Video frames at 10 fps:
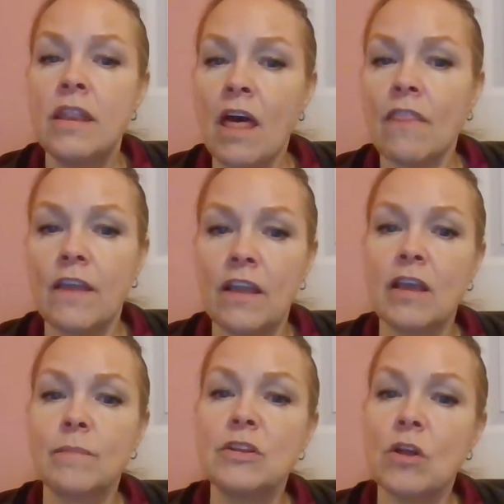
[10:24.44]
Nothing
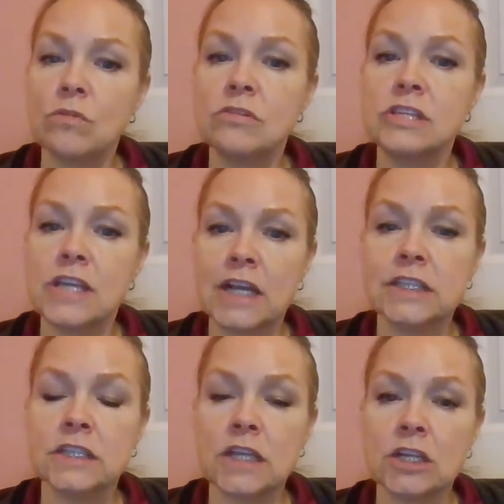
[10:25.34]
can be known to the
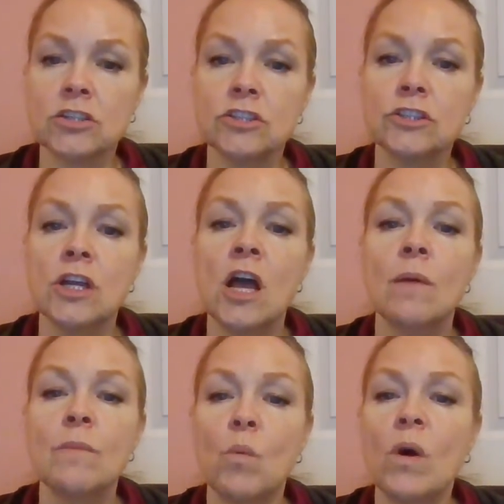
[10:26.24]
existentialist
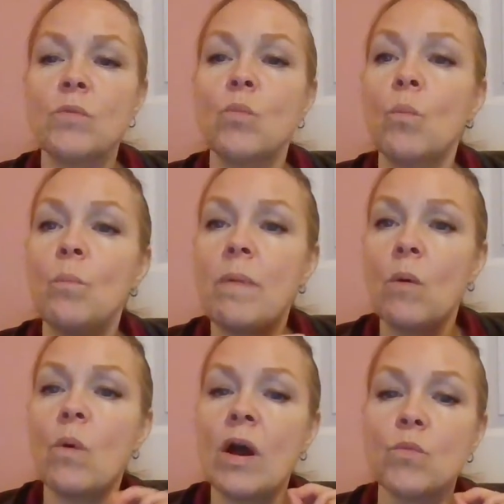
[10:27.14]
but
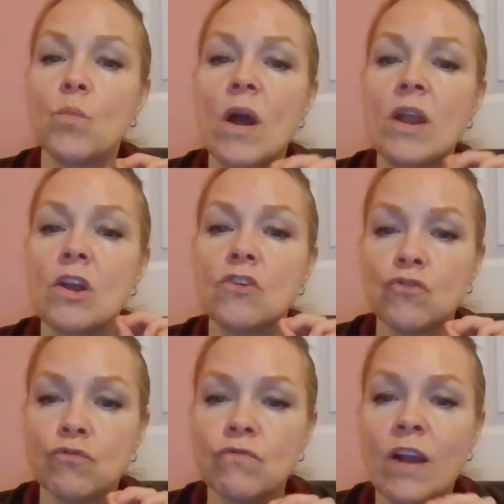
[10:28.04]
what one
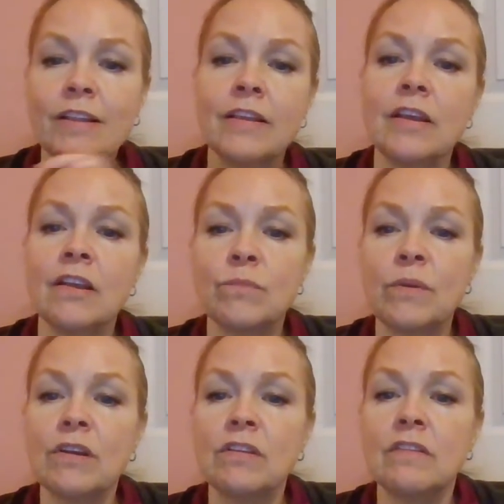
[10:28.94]
directly
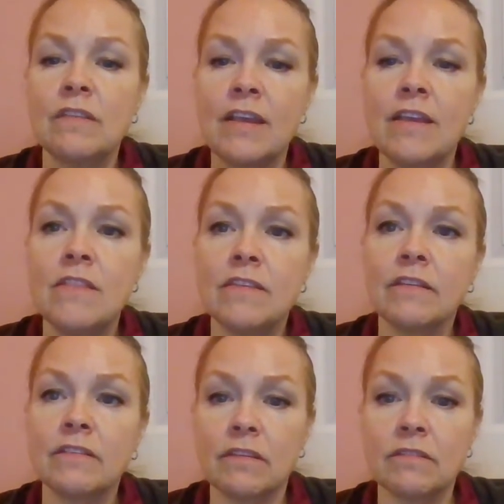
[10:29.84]
experiences in this
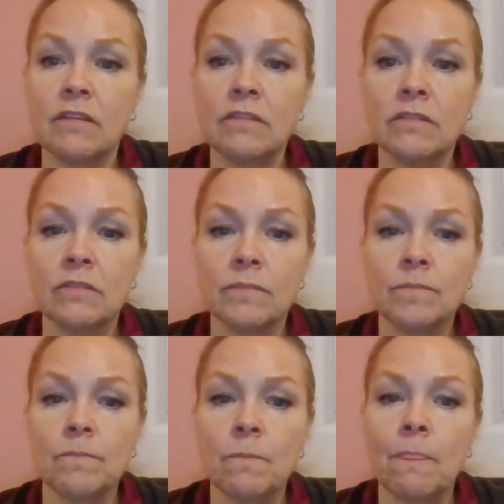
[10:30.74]
existence.
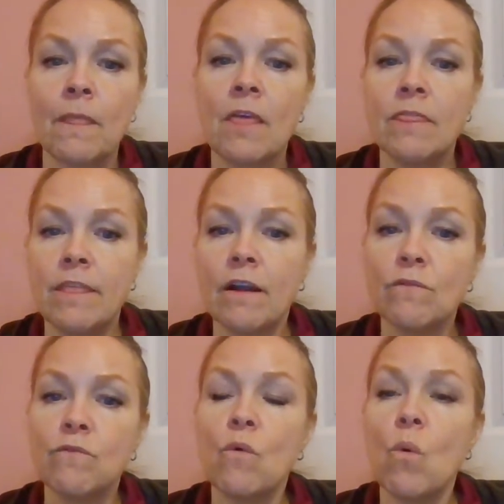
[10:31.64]

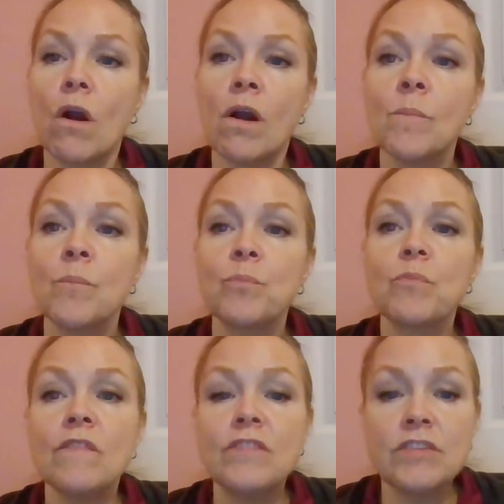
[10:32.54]
Therefore,
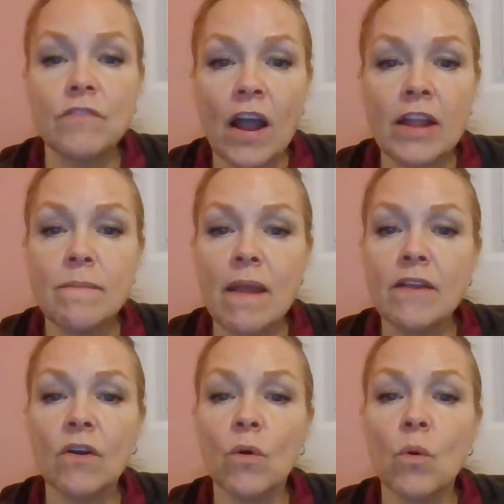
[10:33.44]
if a divine
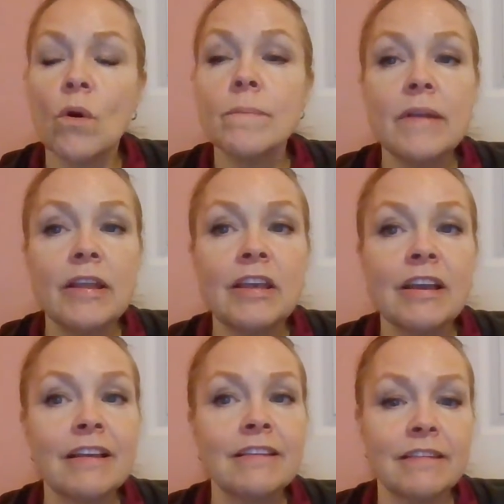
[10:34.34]
maker or meaning
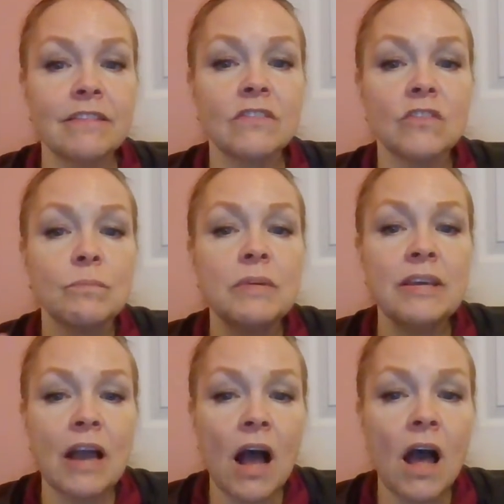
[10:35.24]
exists
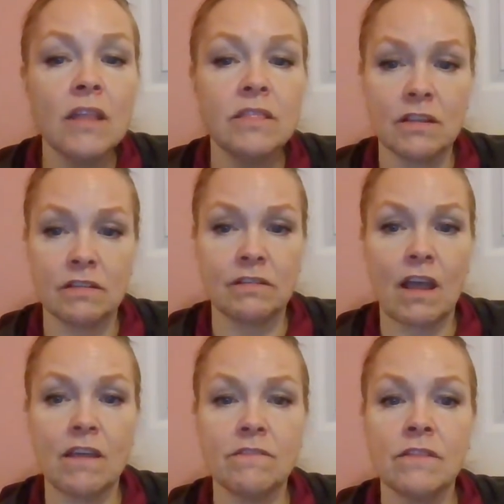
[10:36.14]
beyond this
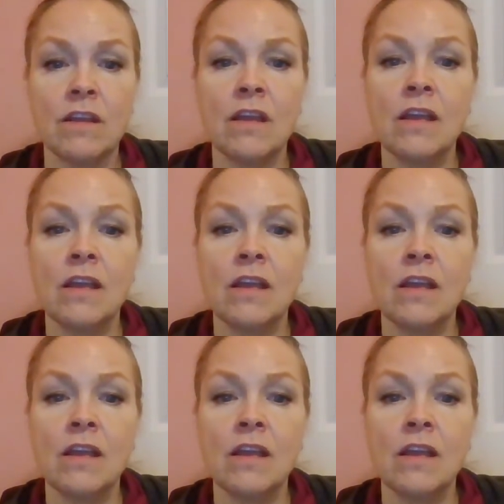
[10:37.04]
life,